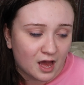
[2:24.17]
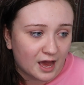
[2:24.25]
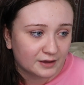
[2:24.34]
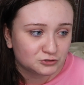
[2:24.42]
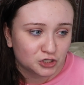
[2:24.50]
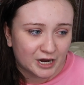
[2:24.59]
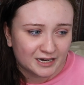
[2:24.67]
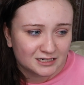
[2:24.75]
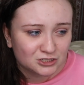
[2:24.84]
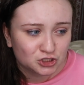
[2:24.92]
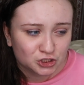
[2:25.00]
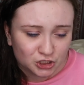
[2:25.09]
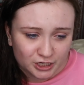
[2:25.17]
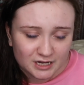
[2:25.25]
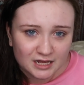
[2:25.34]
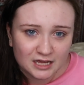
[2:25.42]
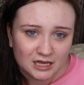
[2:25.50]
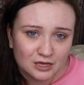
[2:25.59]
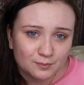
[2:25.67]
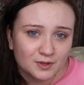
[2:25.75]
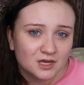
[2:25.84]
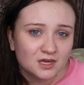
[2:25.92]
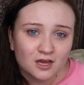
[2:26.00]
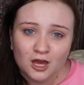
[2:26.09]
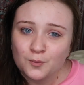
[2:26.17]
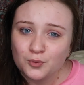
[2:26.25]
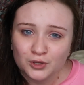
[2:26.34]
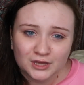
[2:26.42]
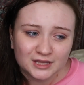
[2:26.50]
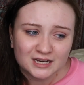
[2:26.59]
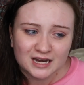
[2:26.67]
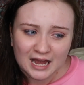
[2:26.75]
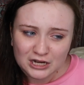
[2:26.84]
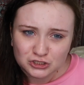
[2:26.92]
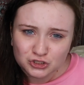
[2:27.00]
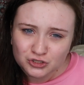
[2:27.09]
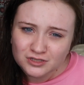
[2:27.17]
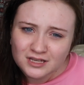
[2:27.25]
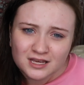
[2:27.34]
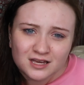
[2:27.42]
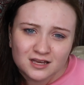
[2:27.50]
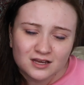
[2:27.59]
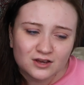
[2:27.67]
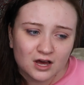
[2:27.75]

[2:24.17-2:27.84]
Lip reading: I've tried to treat him completely naturally